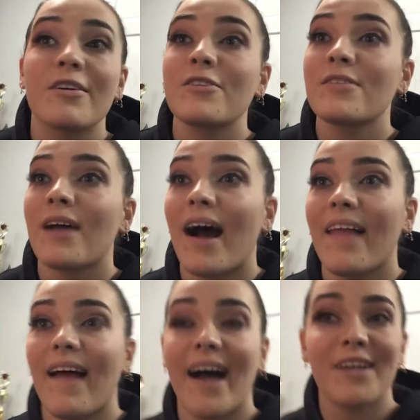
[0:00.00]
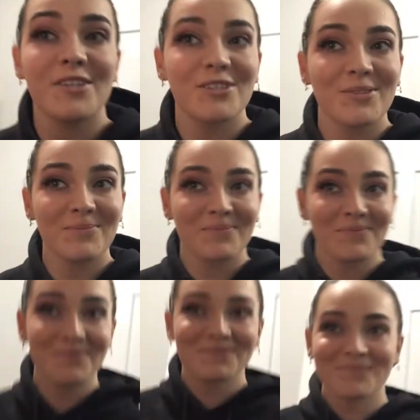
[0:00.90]
She makes it look
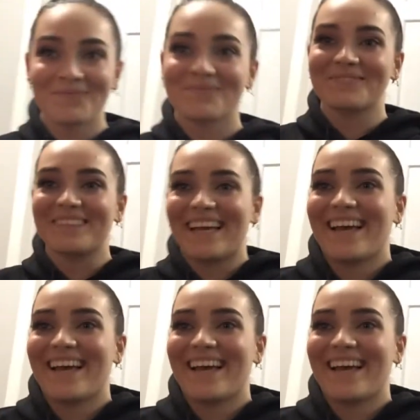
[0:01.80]
really easy.